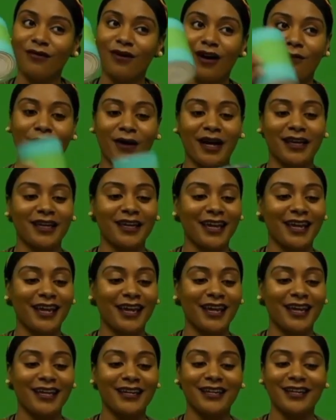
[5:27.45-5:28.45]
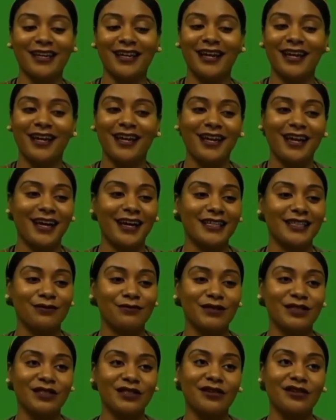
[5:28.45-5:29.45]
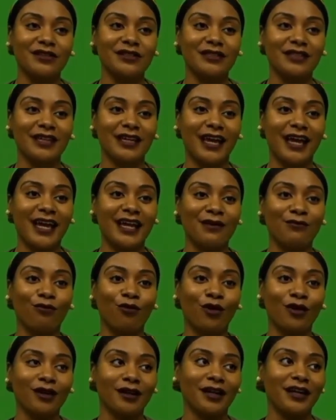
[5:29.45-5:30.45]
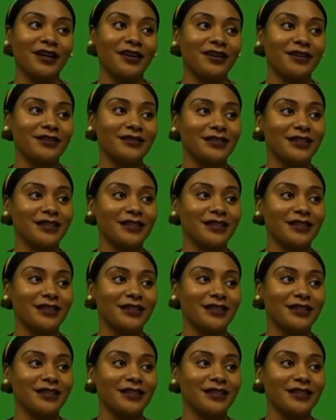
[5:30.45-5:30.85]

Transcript: My can has mysteriously added more layers.